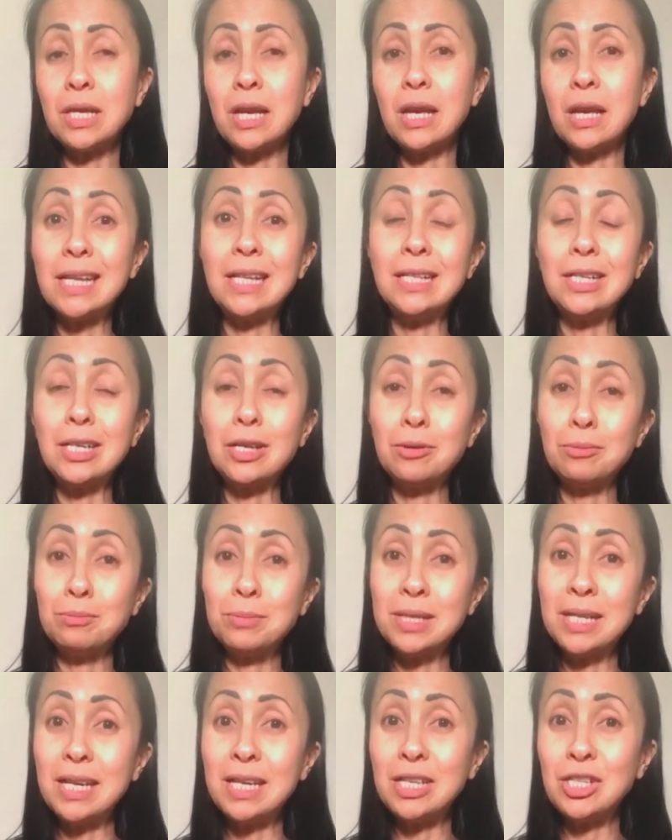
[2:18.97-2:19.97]
In
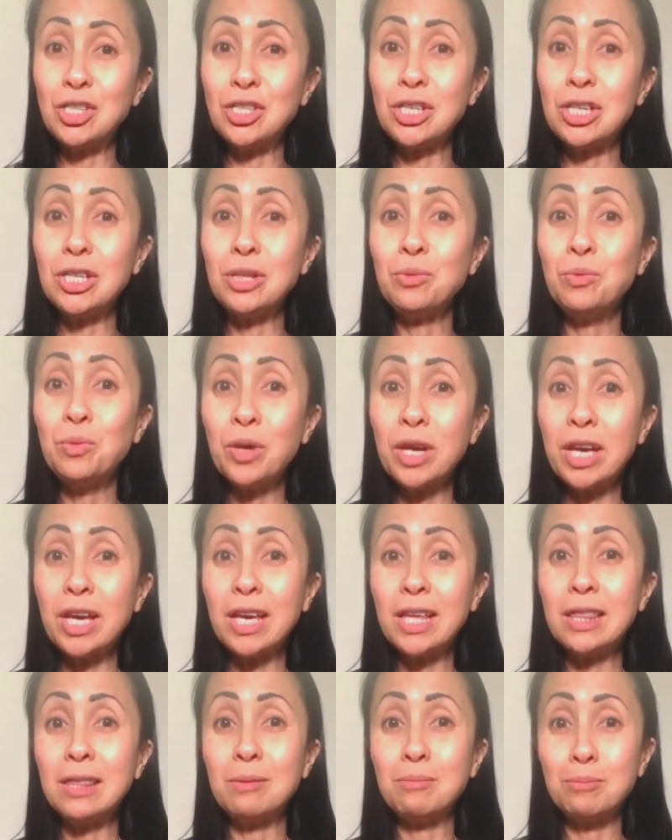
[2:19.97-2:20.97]
combination
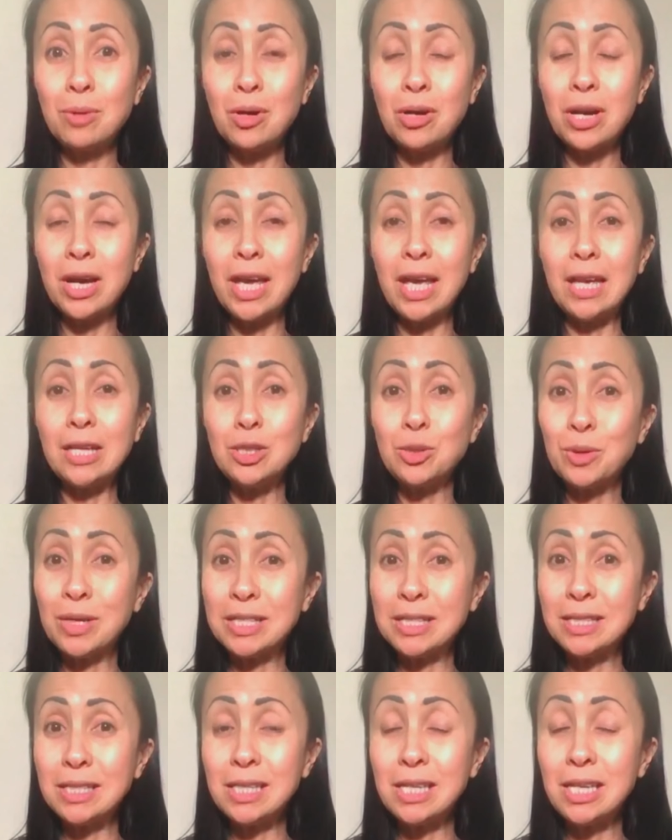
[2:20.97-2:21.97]
with my
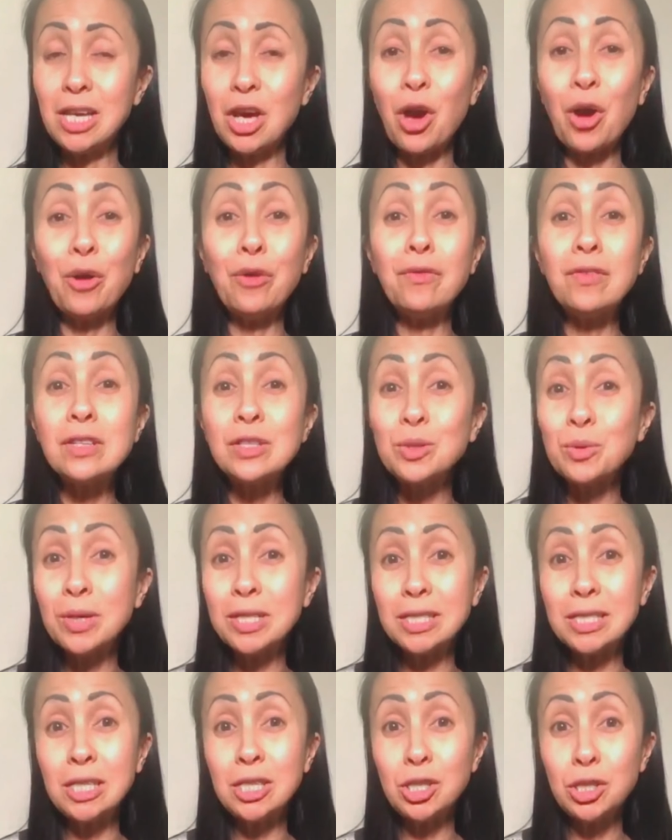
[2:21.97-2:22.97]
over
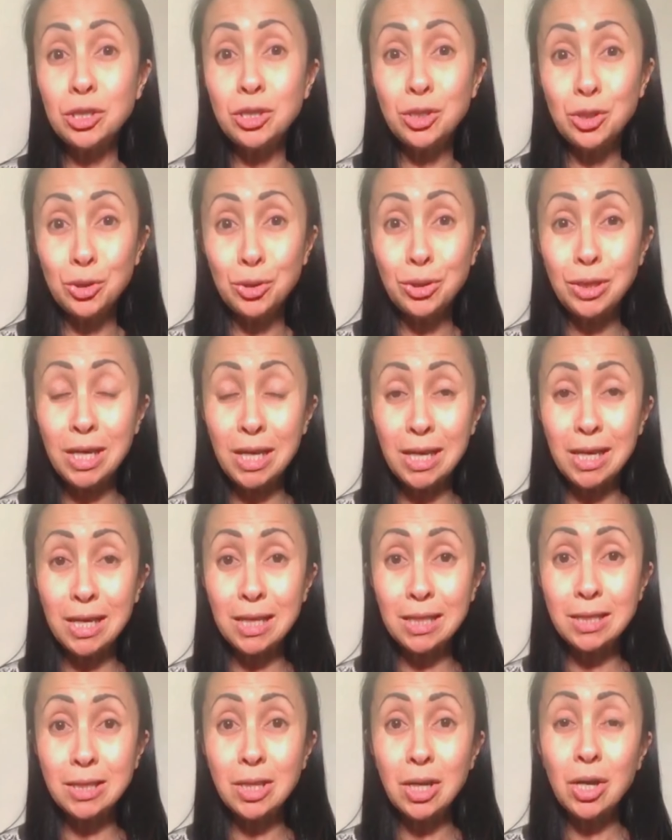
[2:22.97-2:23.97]
22
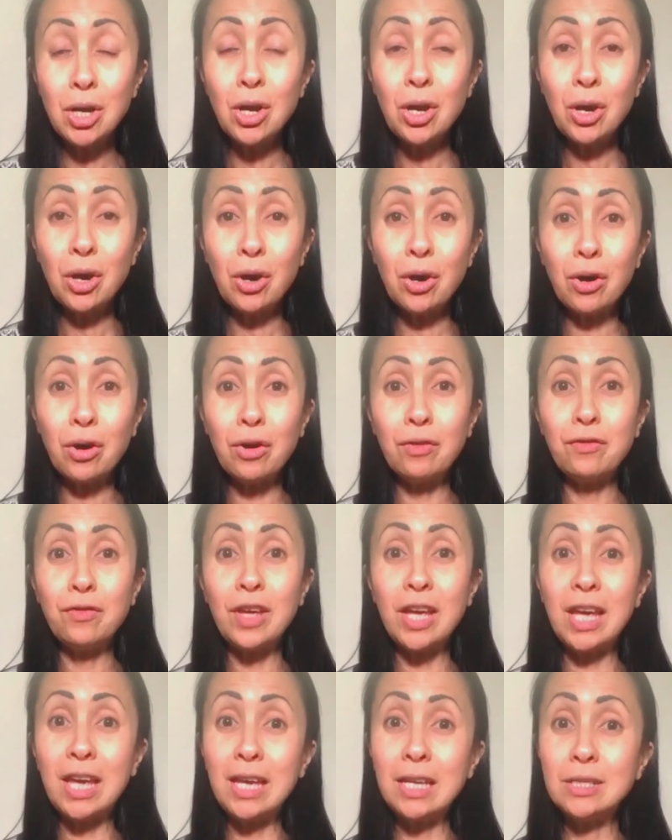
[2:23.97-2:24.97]
years of
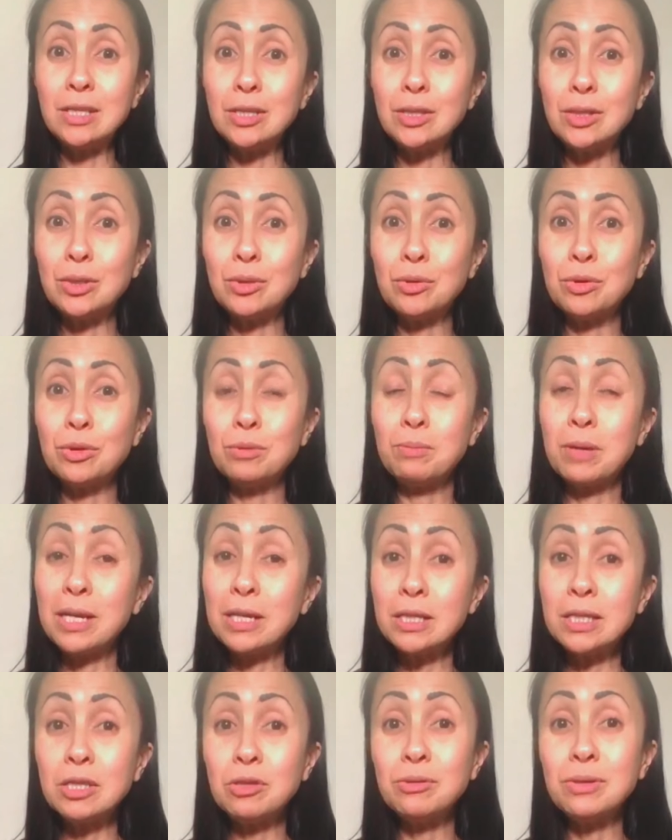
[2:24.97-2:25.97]
eating disorder,
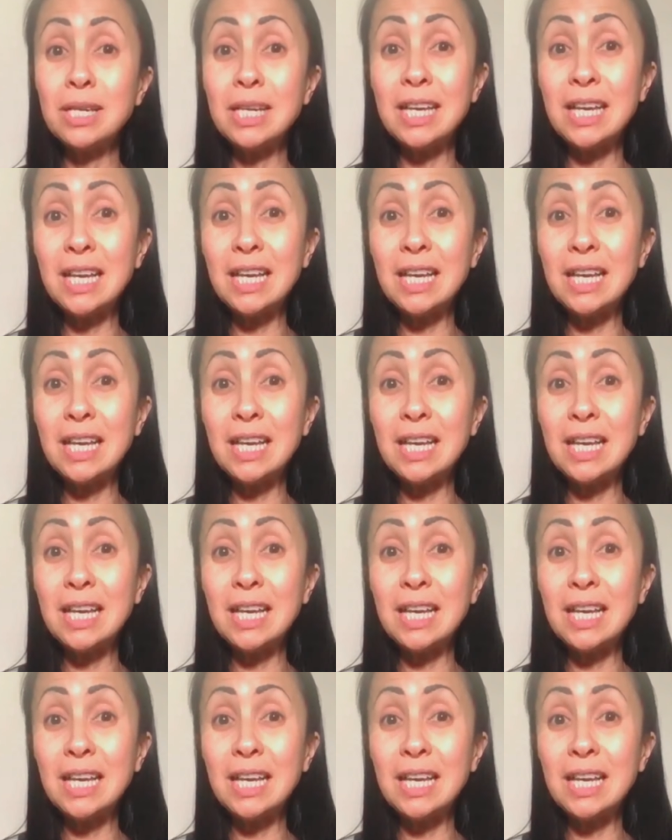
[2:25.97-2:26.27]
personal